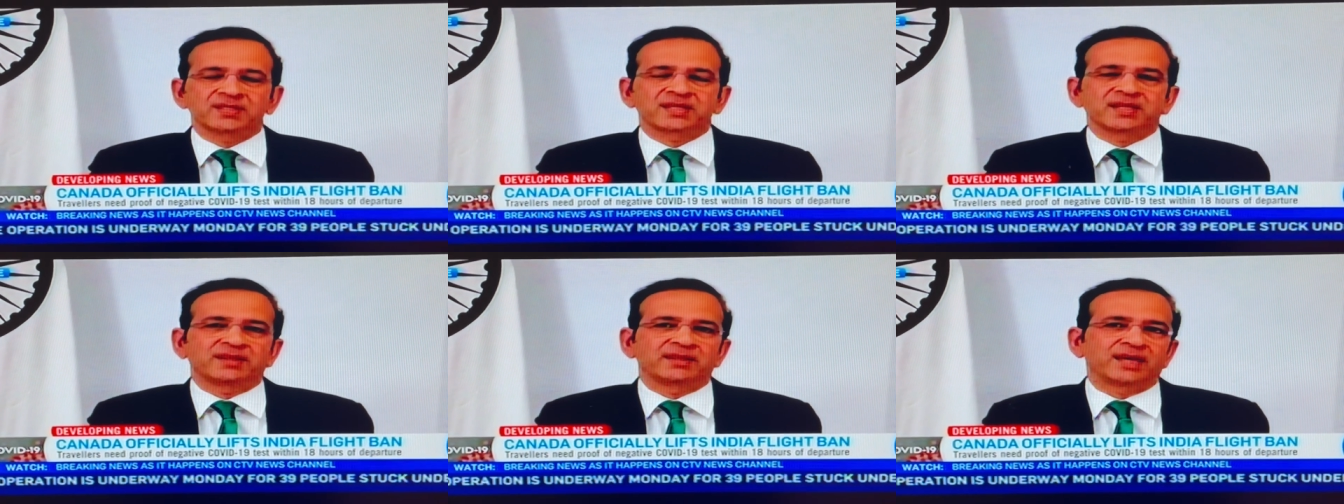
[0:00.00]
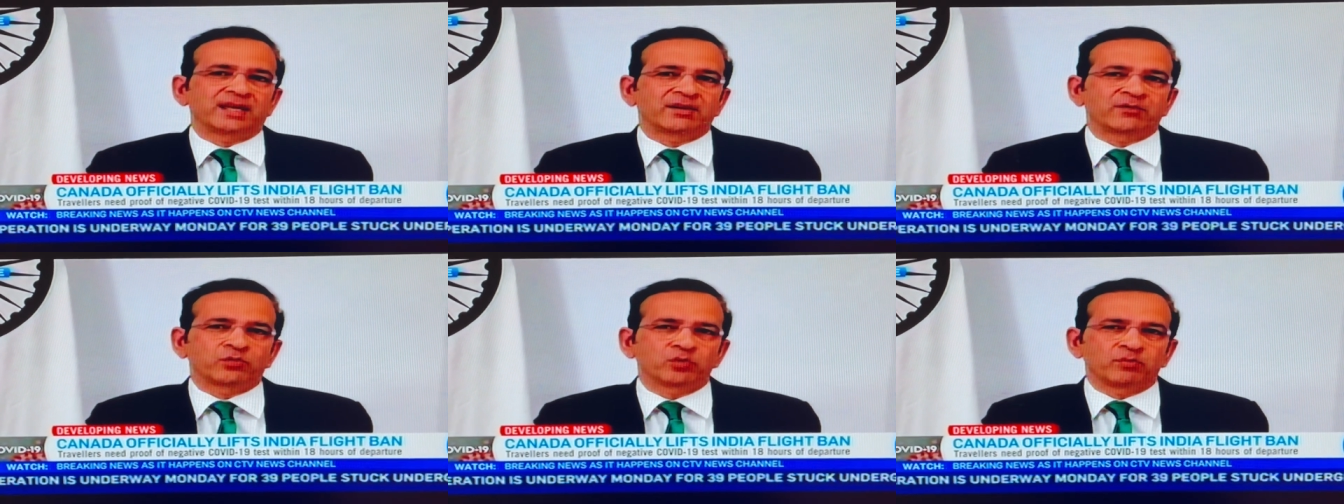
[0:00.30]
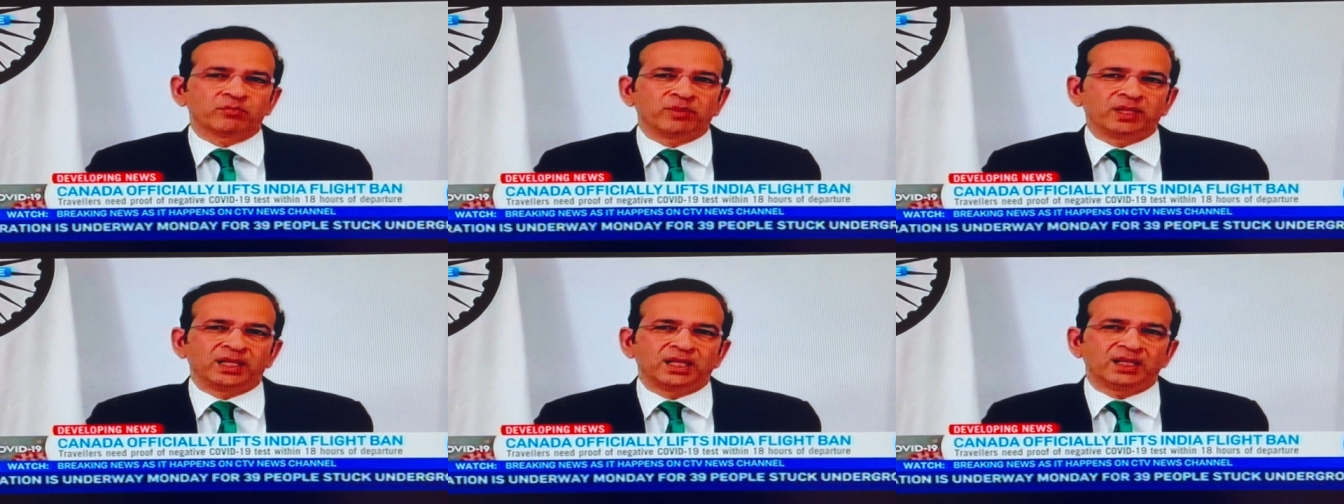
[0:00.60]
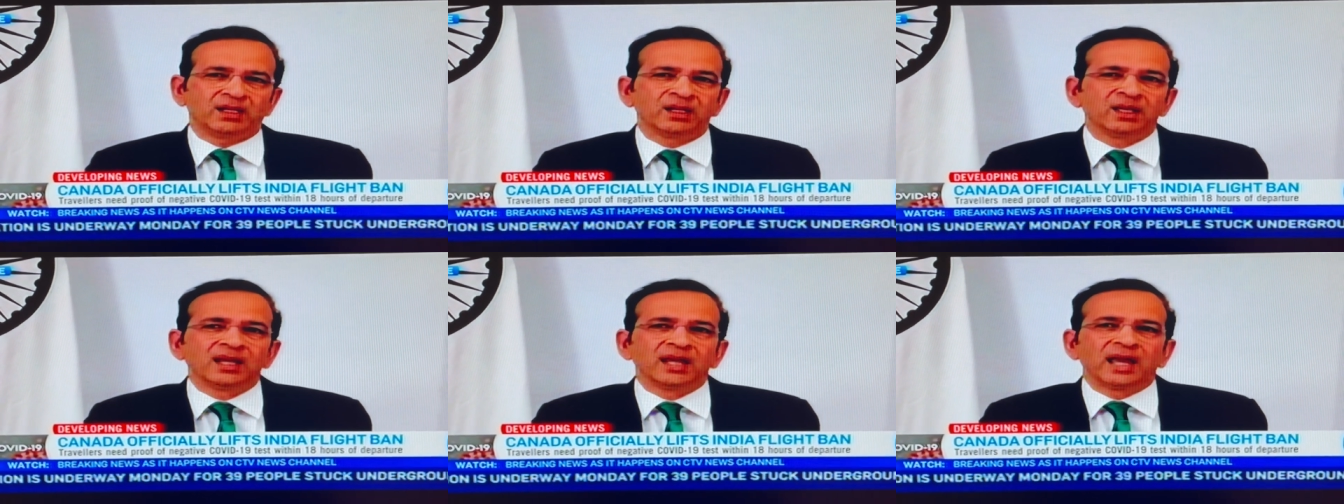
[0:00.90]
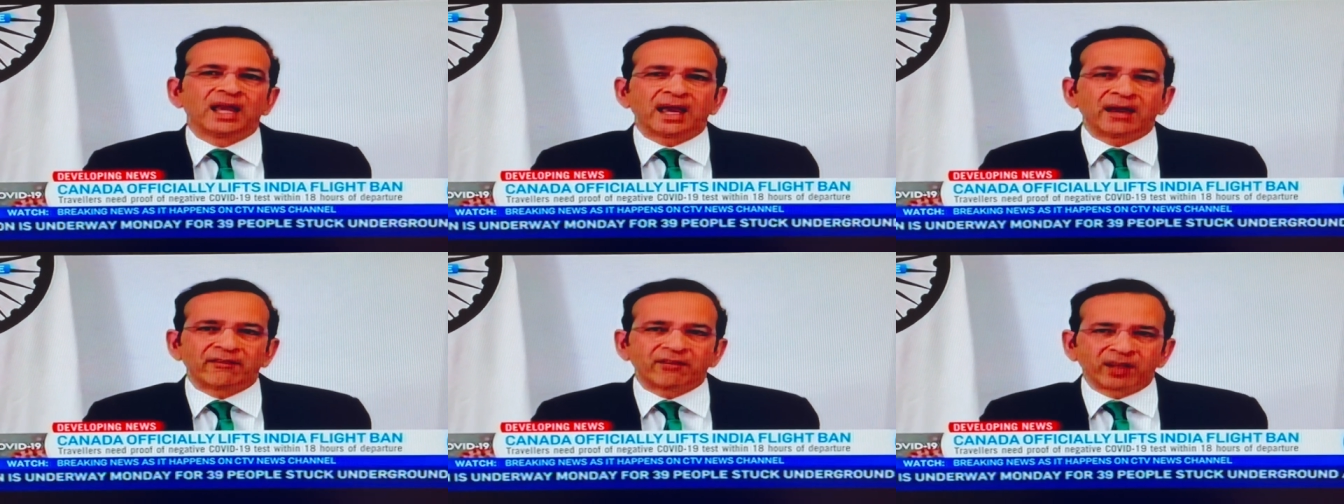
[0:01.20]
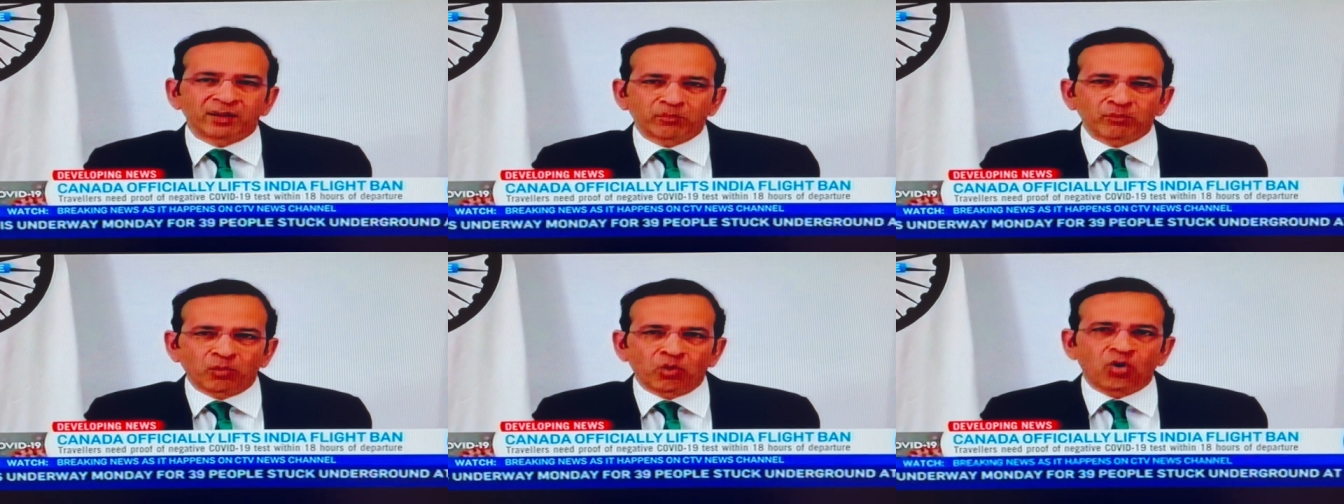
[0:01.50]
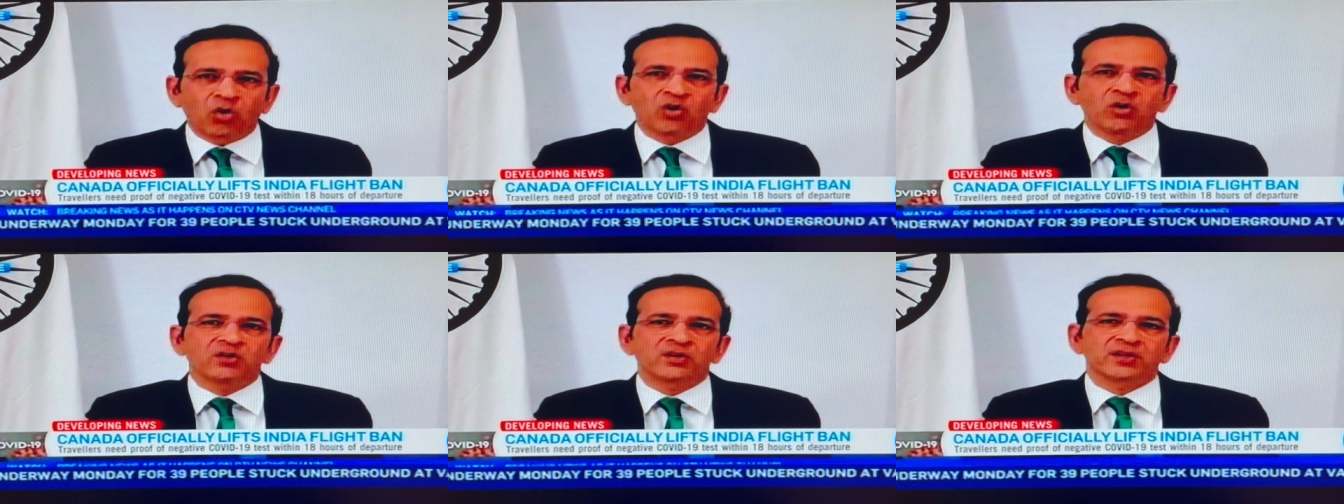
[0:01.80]
and that would mean having
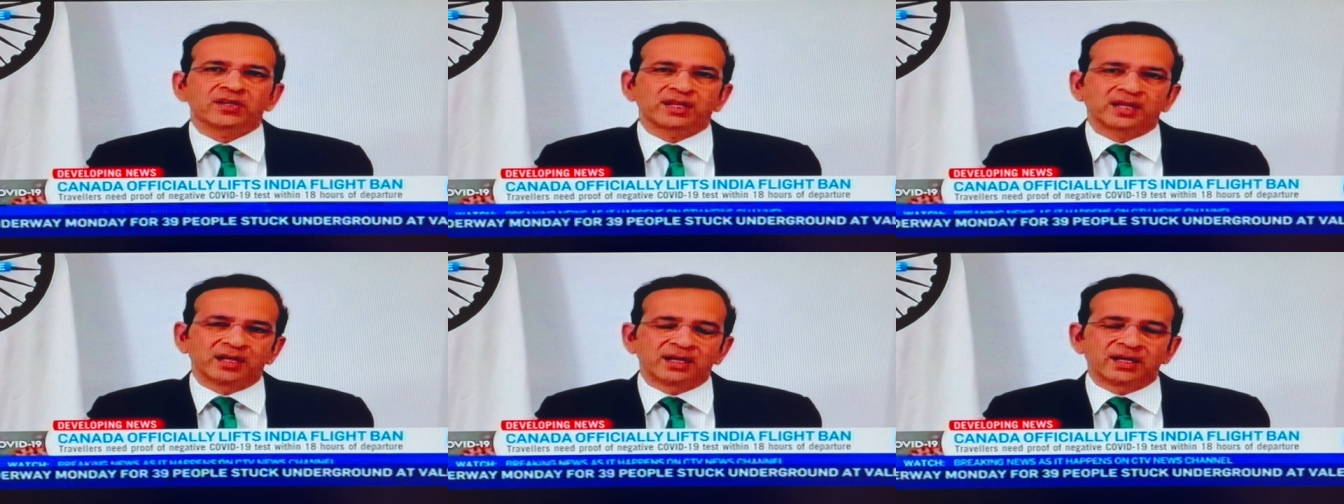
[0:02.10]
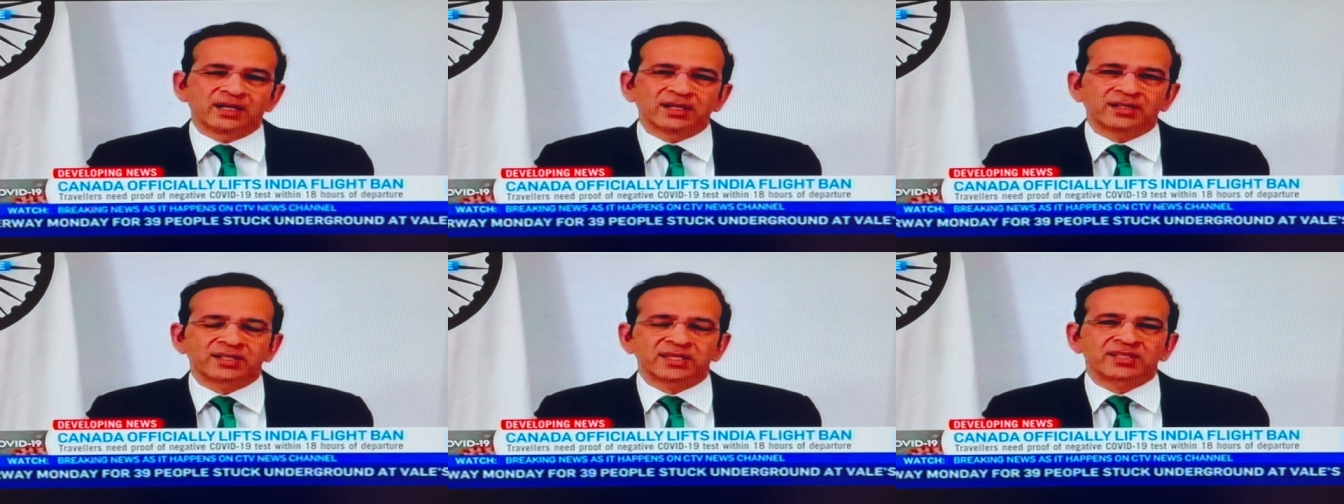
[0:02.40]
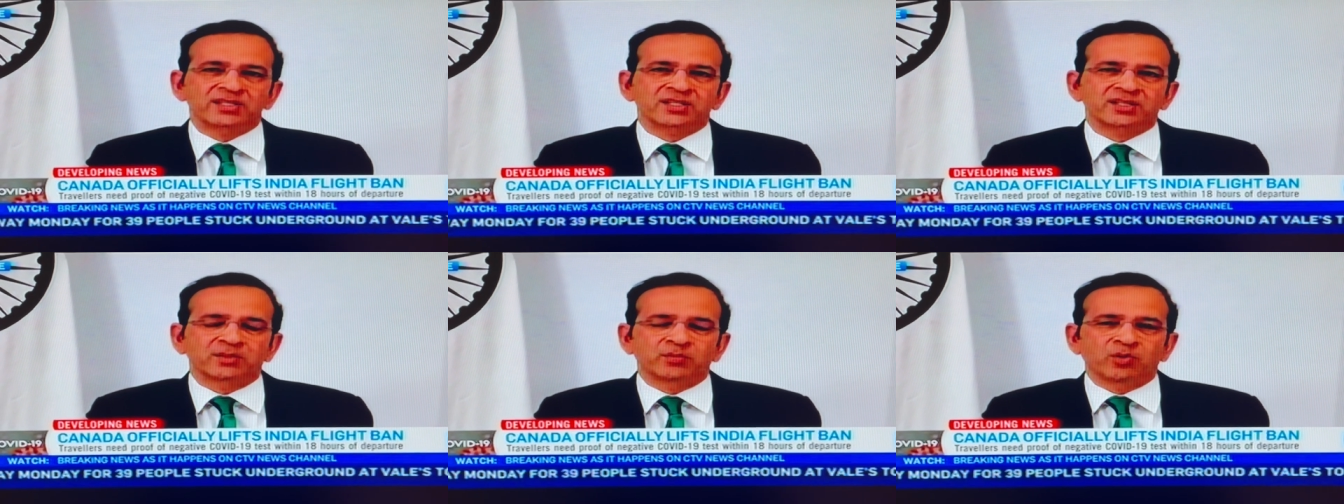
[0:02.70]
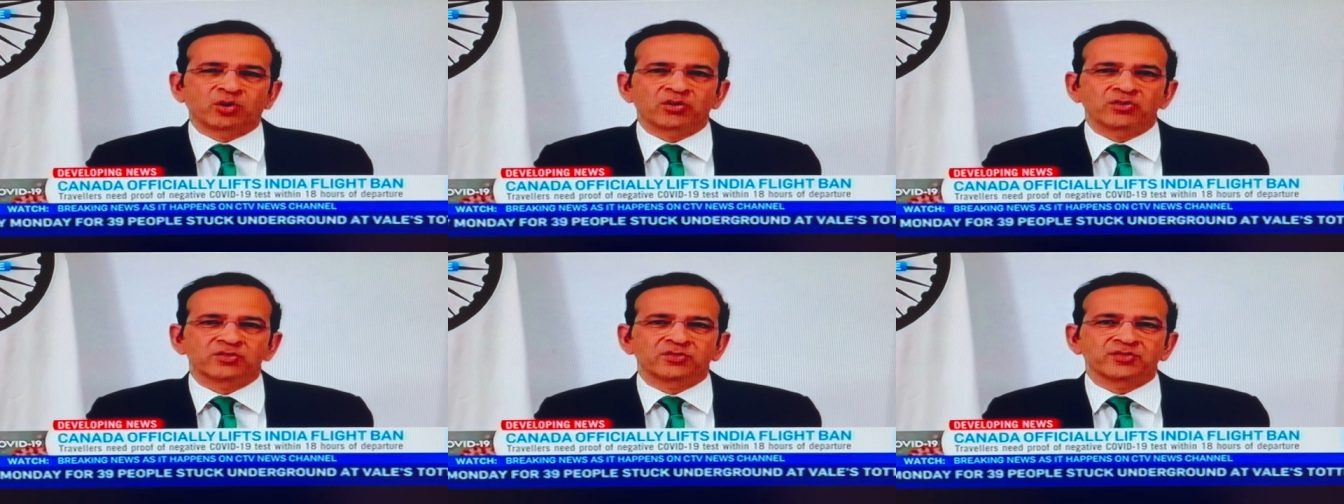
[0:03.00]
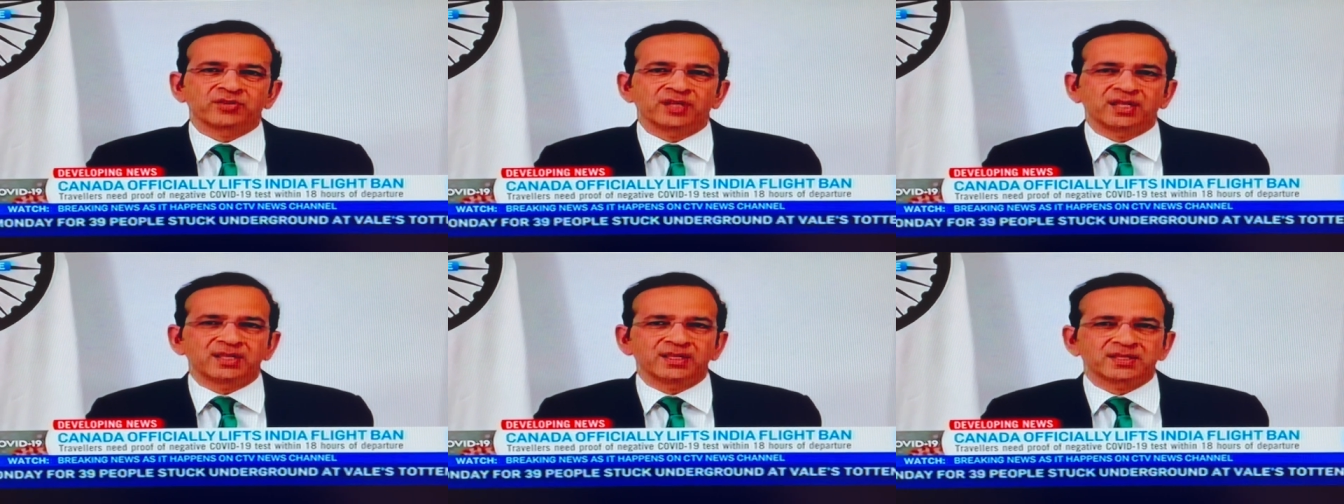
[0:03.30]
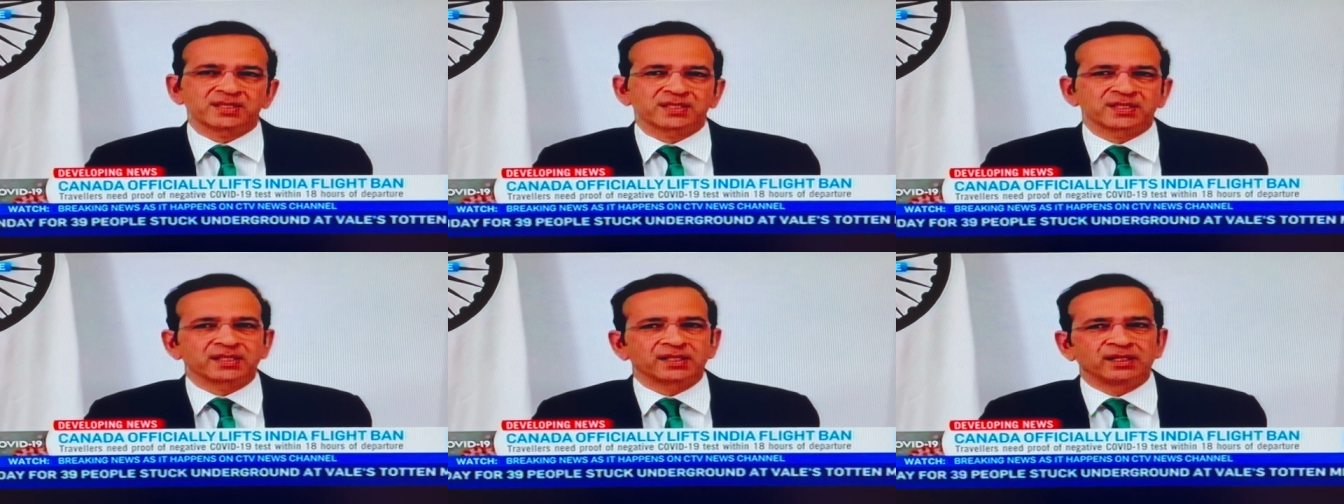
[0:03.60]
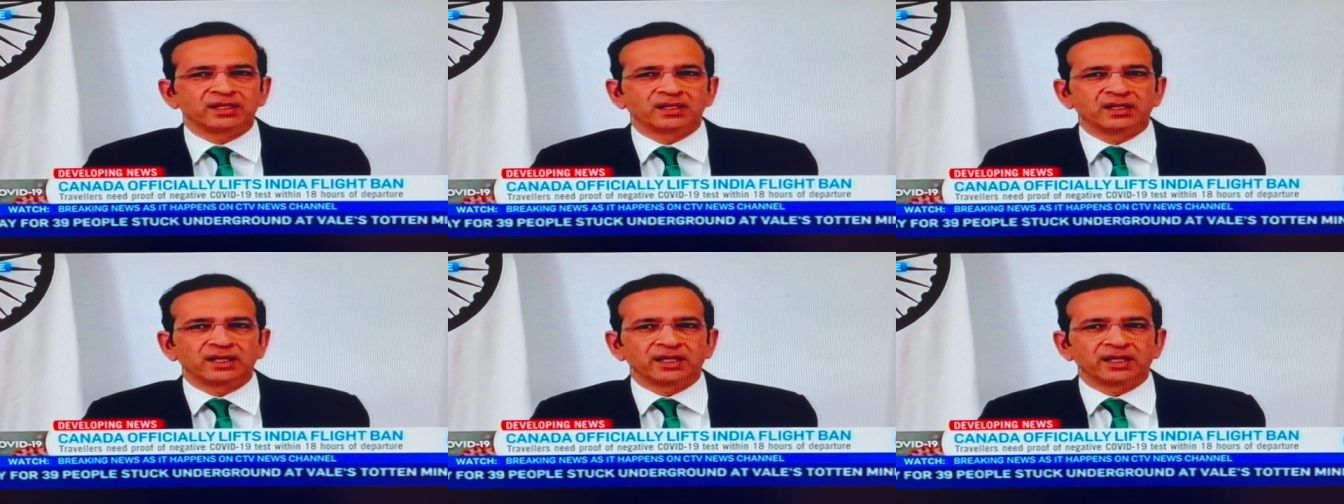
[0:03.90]
more uh, test laboratories, uh,